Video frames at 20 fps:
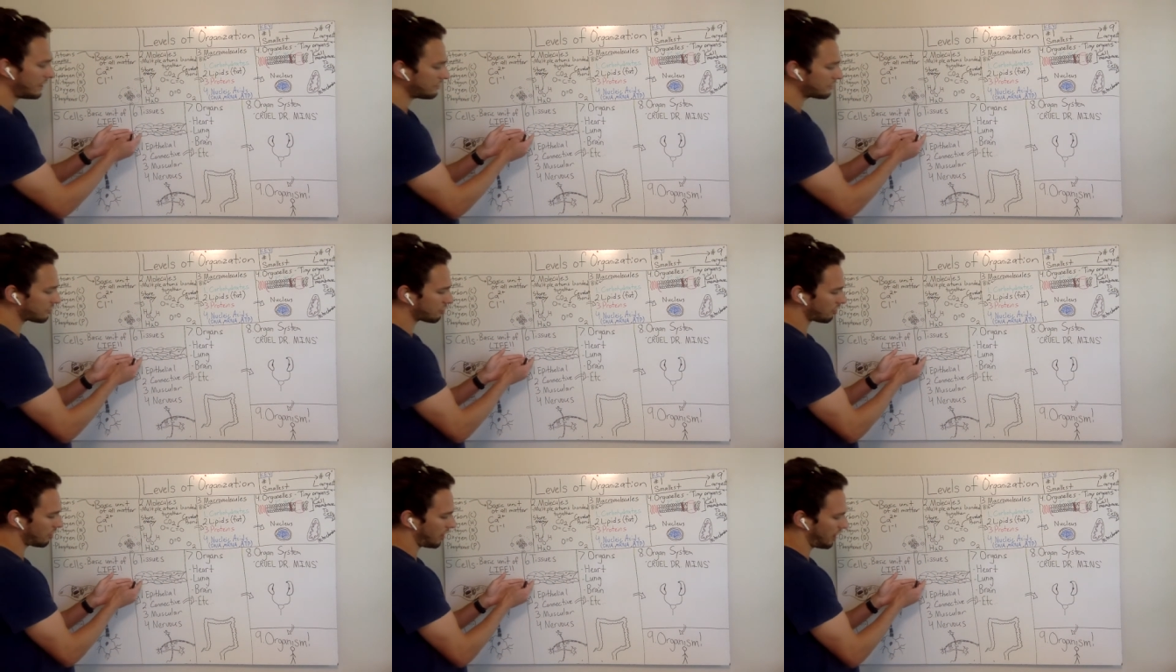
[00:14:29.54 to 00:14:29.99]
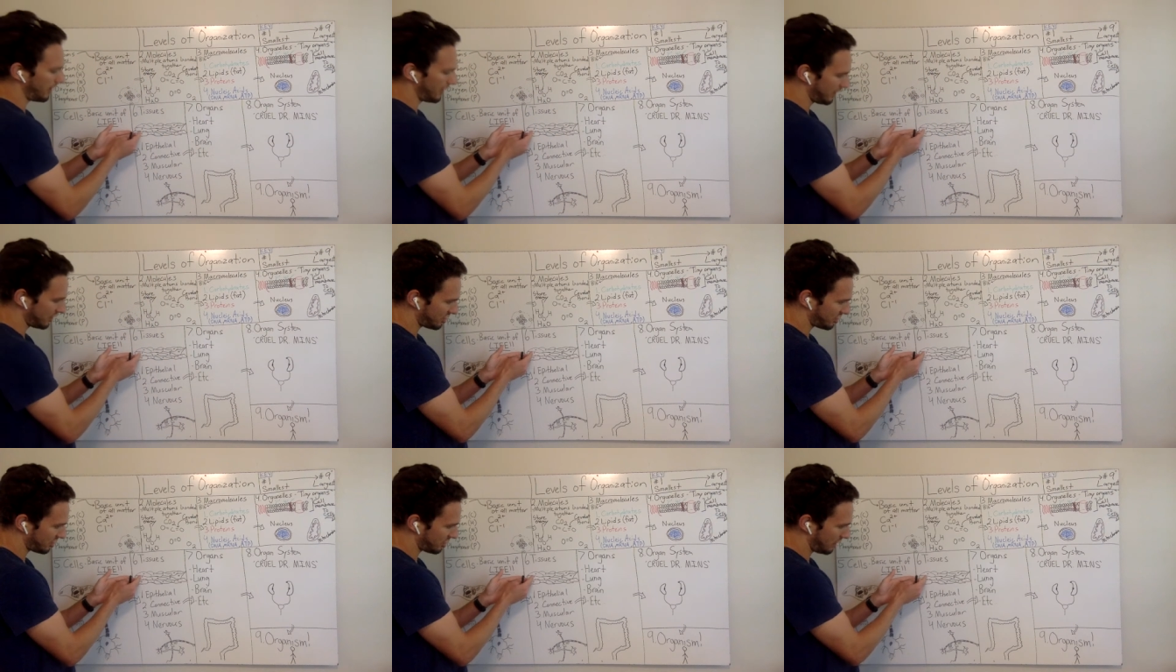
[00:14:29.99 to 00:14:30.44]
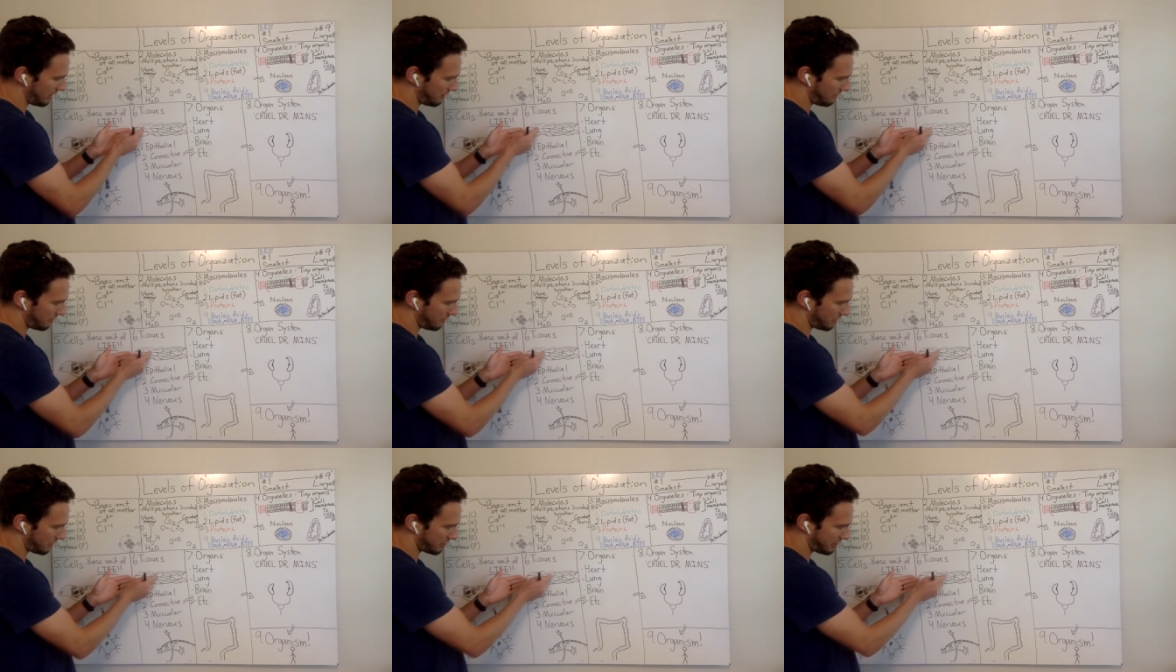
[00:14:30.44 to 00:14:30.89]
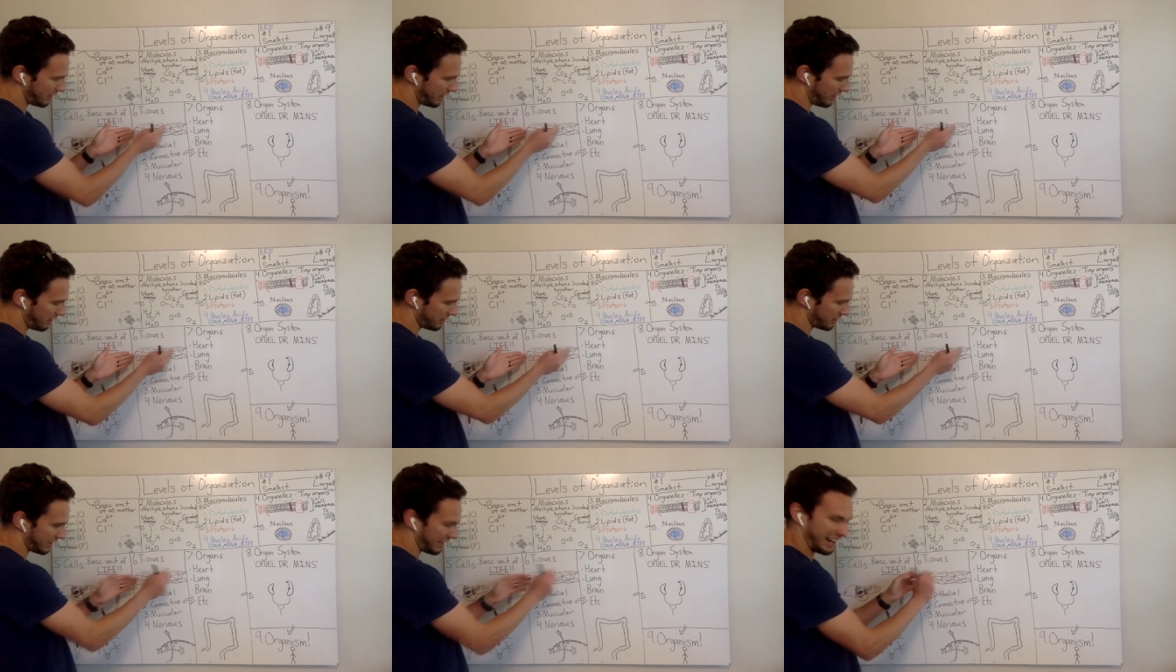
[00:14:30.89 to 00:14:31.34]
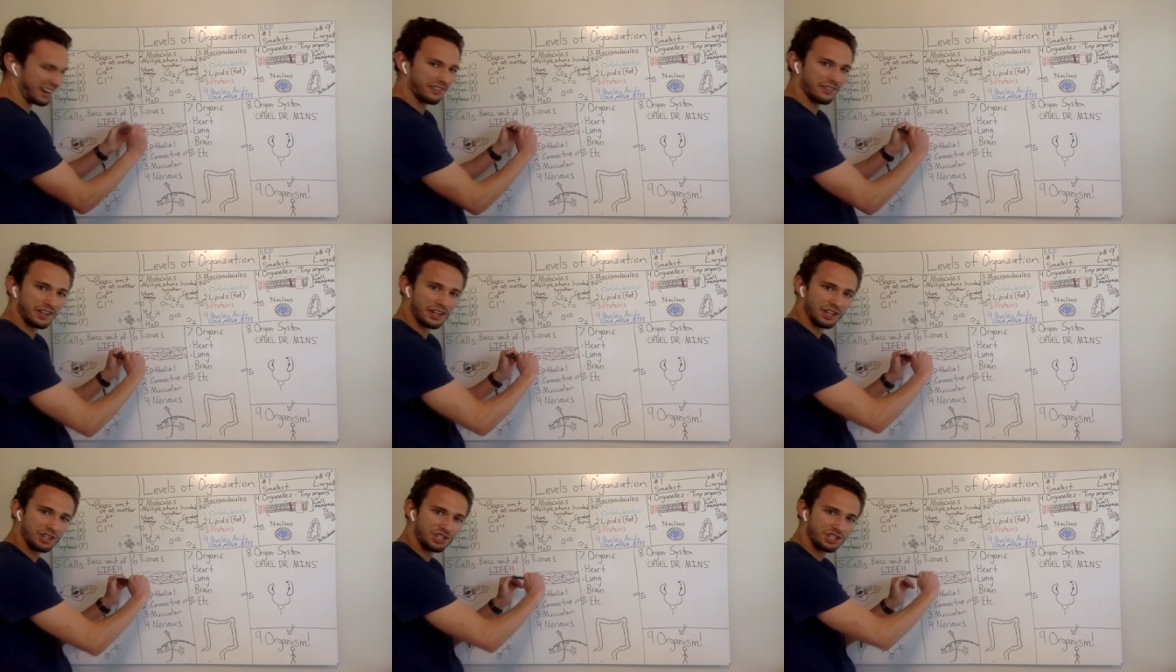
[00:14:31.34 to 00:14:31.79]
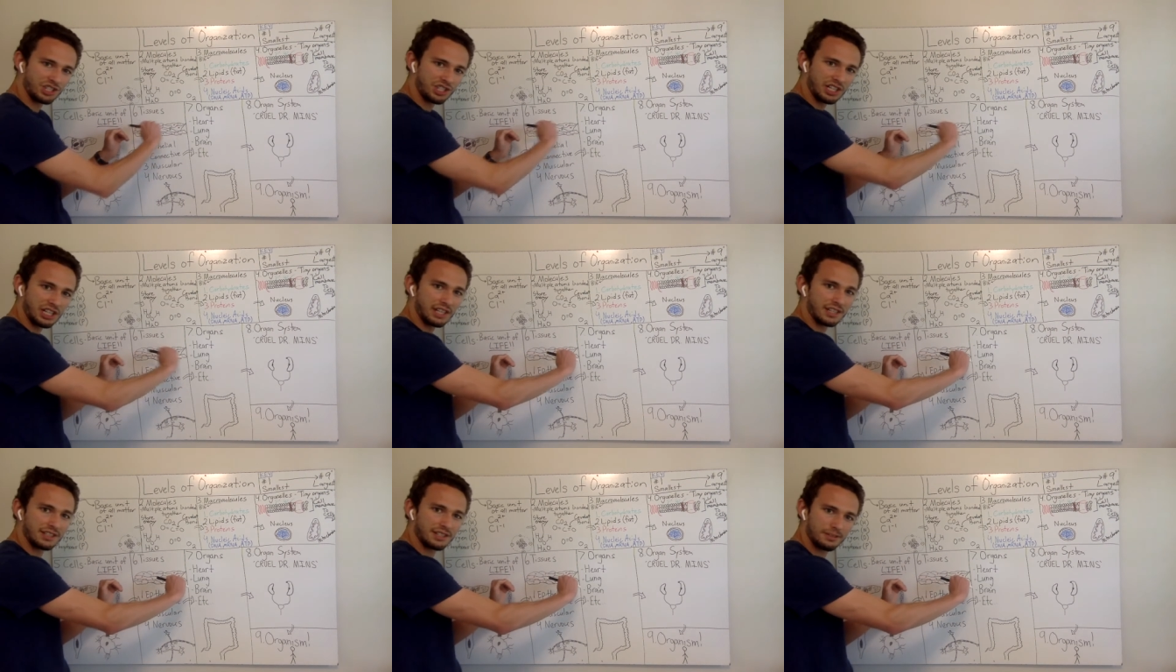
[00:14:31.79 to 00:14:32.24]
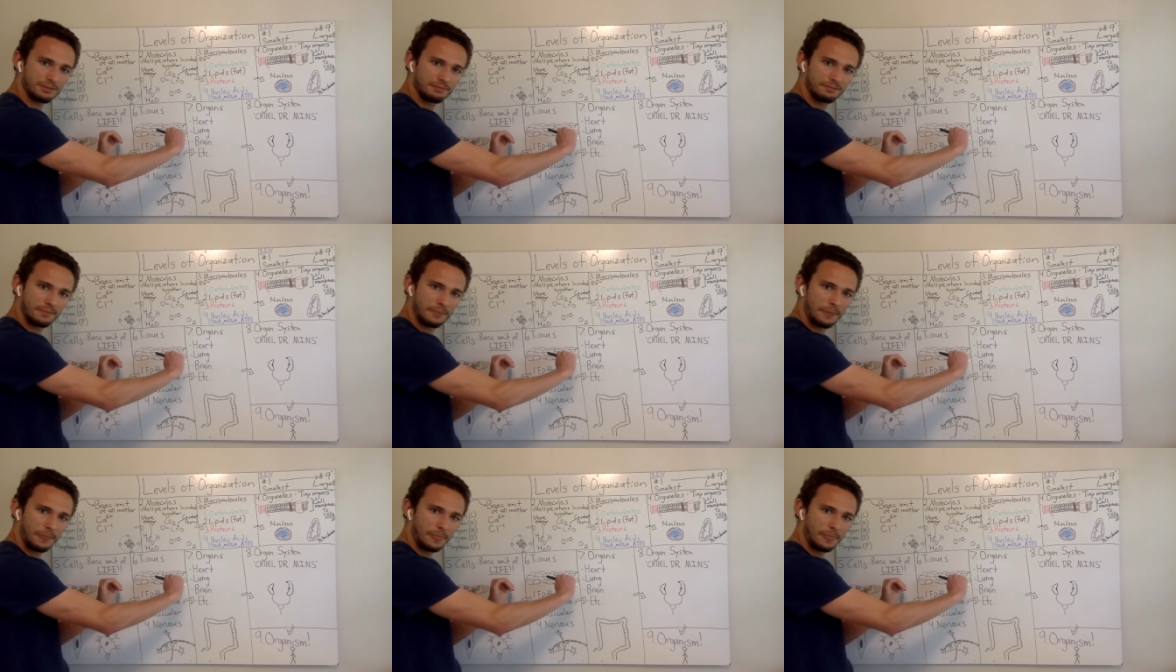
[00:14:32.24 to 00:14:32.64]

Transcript: I've drawn several cells kind of in a sheet.